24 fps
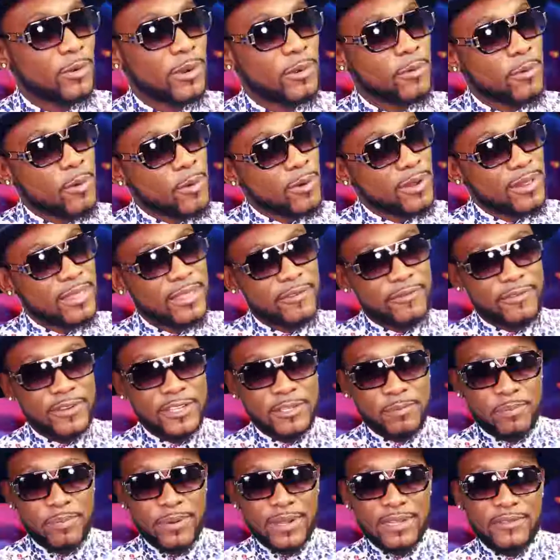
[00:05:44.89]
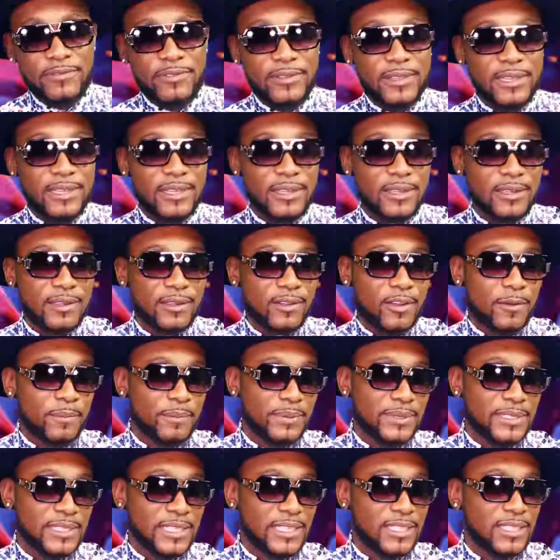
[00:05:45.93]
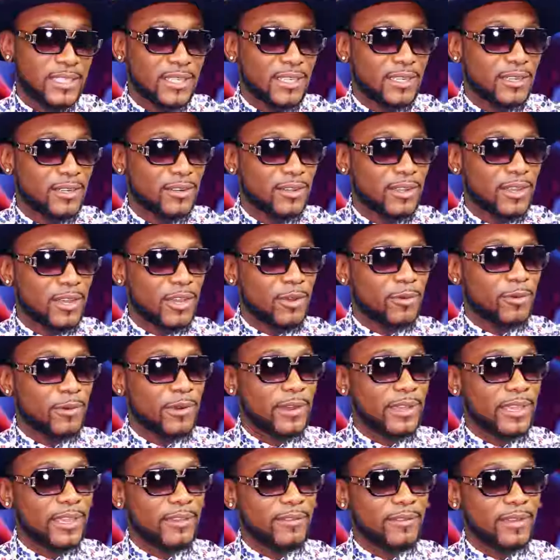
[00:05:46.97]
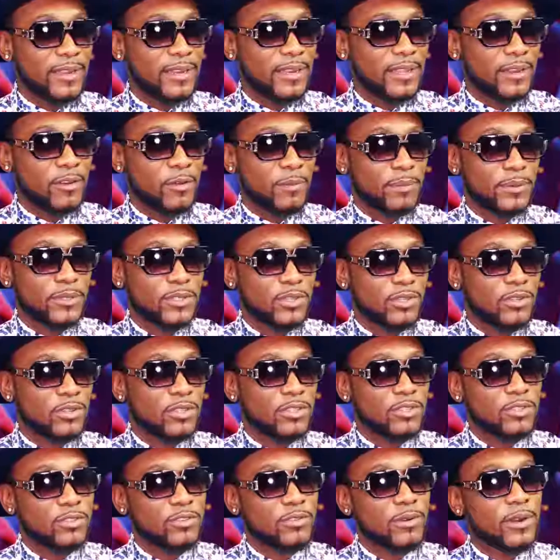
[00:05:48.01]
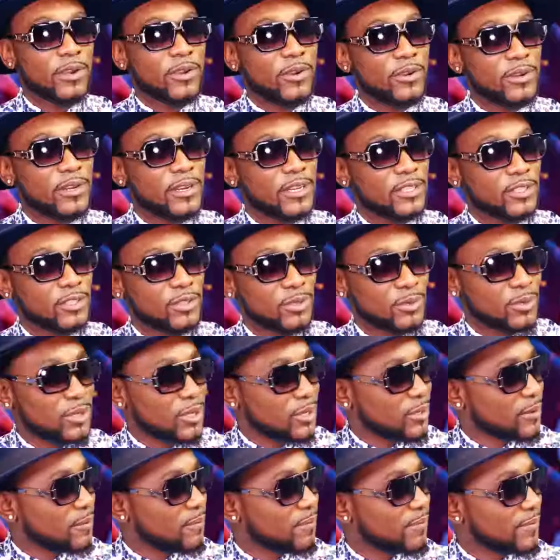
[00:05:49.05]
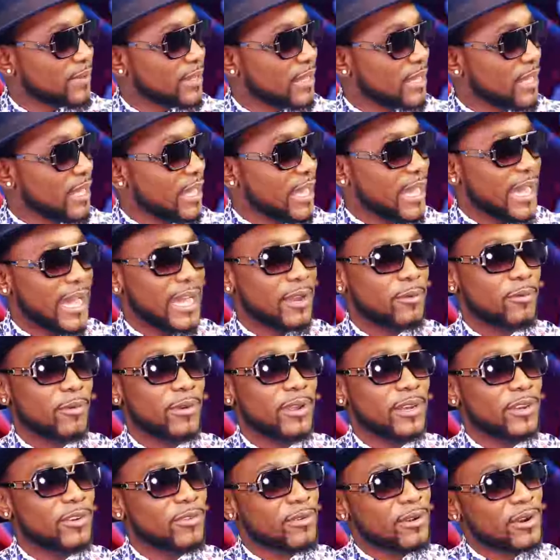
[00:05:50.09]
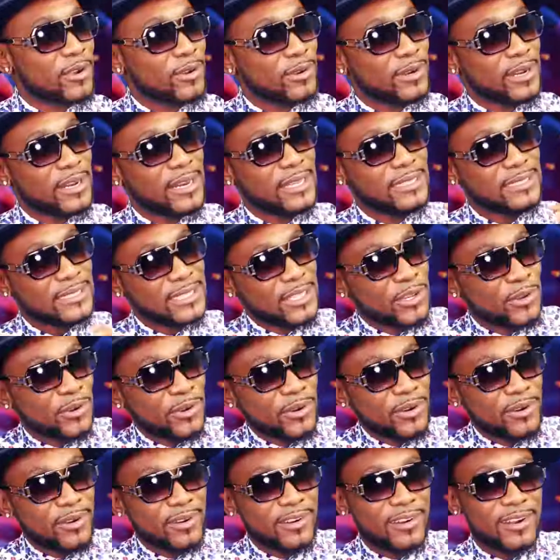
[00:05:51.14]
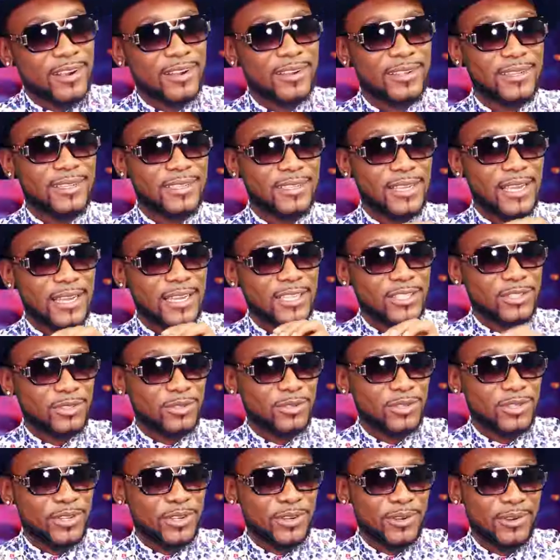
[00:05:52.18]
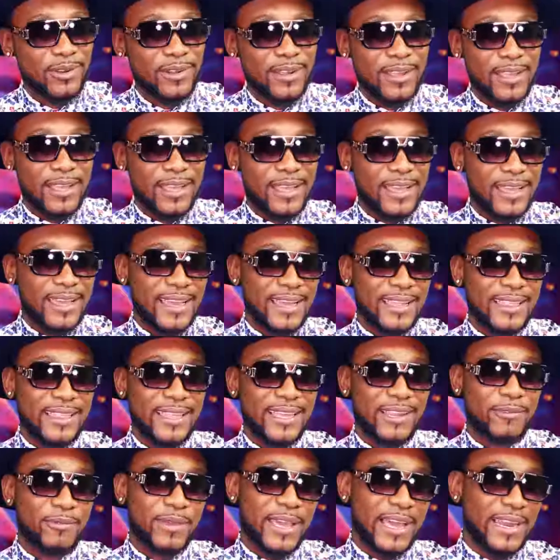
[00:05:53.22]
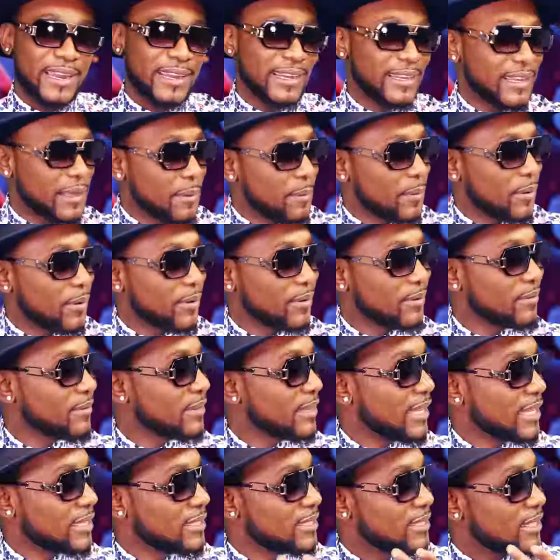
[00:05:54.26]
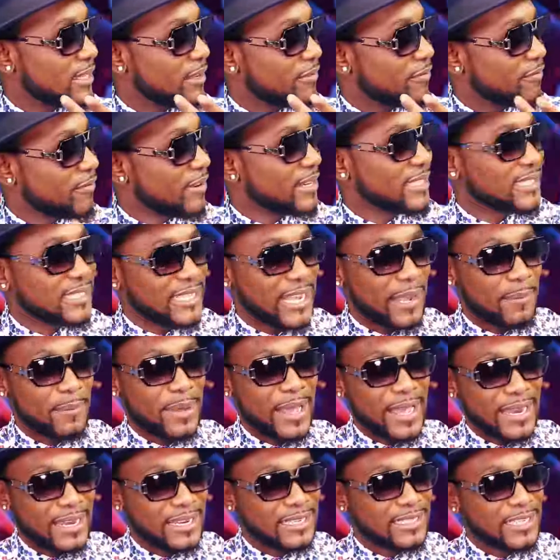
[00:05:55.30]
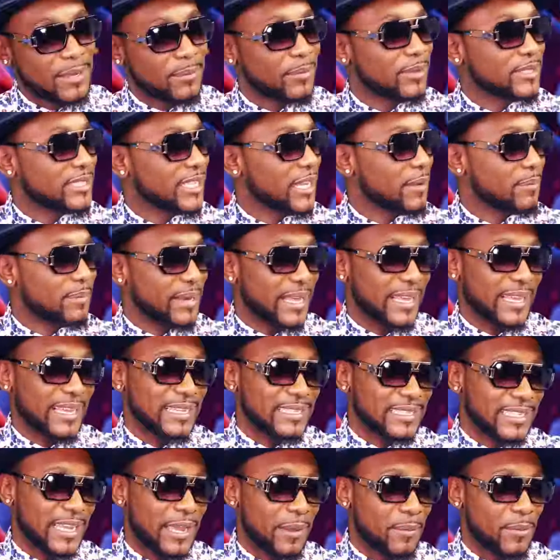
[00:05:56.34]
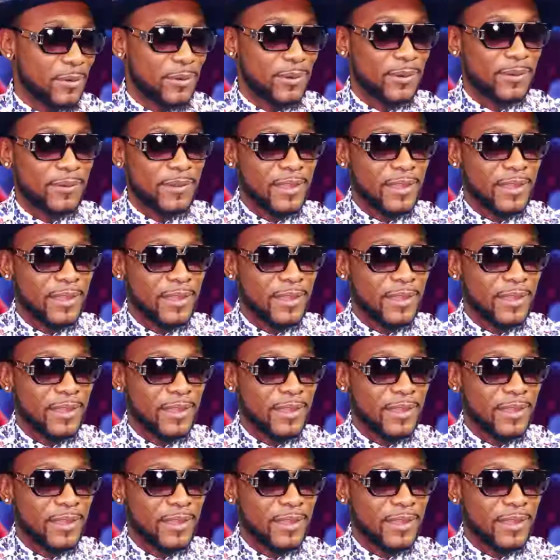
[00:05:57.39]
So when we won the first prize for the competition, we were given an opportunity to record in a studio. And we went and recorded a single at the studio, and then we had a demo. That's the first time I had a demo tape, like a demo.